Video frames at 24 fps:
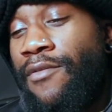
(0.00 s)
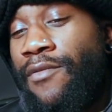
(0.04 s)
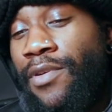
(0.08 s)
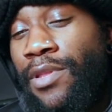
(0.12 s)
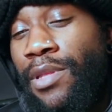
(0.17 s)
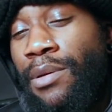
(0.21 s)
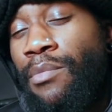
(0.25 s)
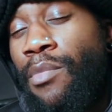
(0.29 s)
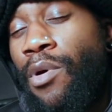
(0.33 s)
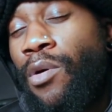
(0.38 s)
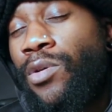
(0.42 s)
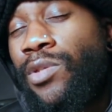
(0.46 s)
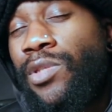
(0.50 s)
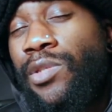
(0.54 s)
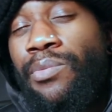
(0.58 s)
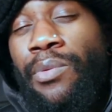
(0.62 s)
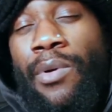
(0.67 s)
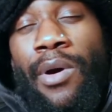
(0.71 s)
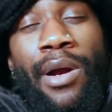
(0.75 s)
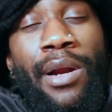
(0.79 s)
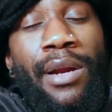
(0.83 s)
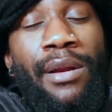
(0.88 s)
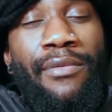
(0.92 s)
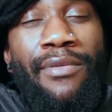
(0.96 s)
for the most
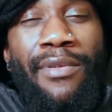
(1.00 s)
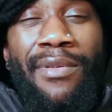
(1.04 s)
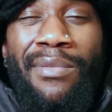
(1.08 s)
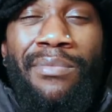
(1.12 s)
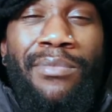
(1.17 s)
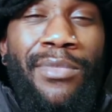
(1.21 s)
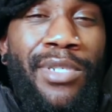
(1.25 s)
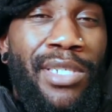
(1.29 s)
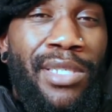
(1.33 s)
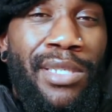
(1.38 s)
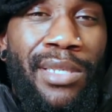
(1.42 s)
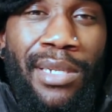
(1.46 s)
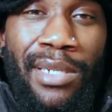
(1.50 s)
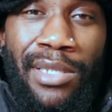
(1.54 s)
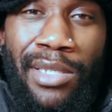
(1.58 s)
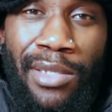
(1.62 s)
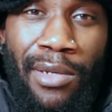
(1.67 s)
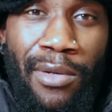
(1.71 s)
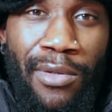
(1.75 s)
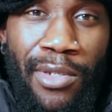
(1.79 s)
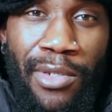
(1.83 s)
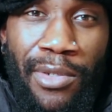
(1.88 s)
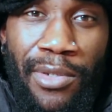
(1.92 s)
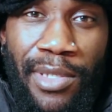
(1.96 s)
part, if I'm just in a
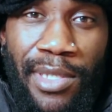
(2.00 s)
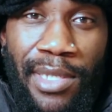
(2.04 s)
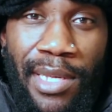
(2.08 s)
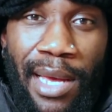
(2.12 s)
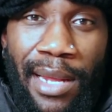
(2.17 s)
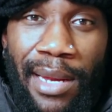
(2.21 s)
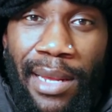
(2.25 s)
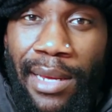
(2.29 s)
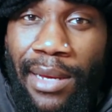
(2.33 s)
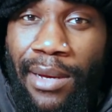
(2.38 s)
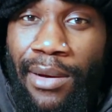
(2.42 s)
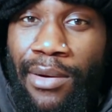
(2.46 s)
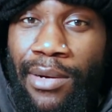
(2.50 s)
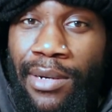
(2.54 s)
social setting